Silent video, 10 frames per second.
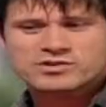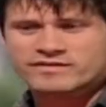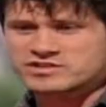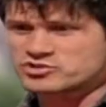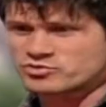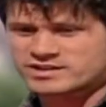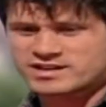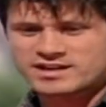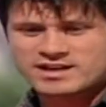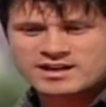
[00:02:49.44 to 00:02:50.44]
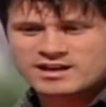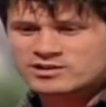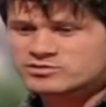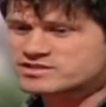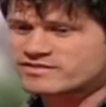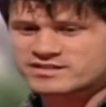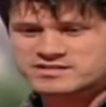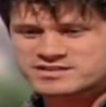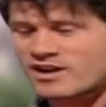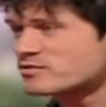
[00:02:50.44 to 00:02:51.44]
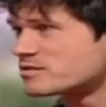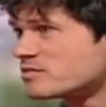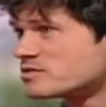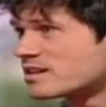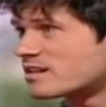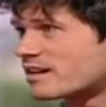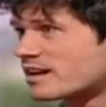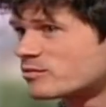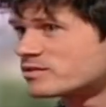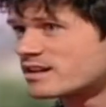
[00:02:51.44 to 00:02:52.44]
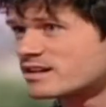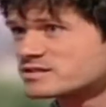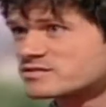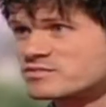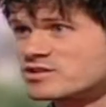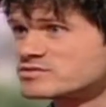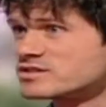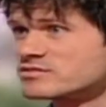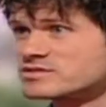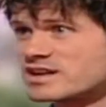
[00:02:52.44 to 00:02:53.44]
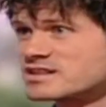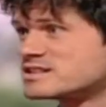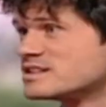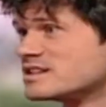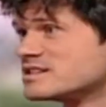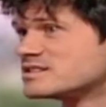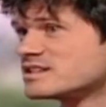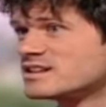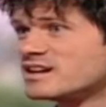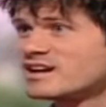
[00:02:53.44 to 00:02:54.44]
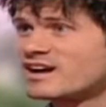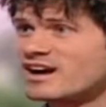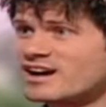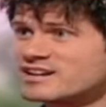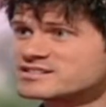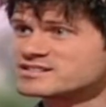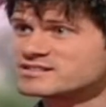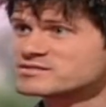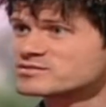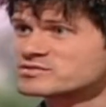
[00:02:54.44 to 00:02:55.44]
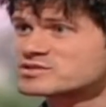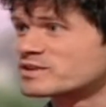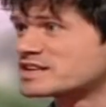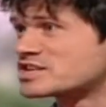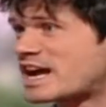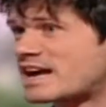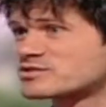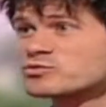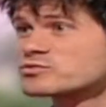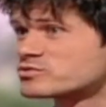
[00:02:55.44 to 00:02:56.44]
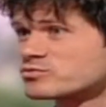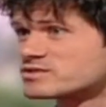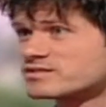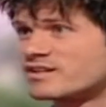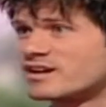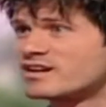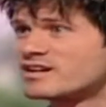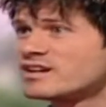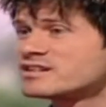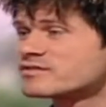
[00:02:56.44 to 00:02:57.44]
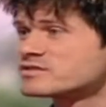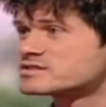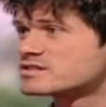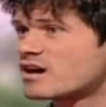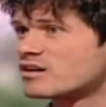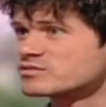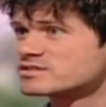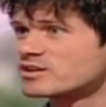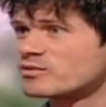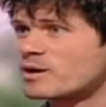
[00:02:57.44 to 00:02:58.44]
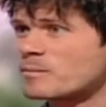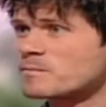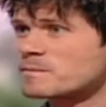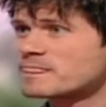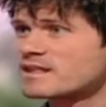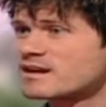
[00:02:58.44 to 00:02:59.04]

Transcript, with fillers: I've enjoyed lots of other styles of music, like anyone has, from U2 to ACDC uh, to sort of swing jazz, all sorts of uh, different styles. So, um, but were there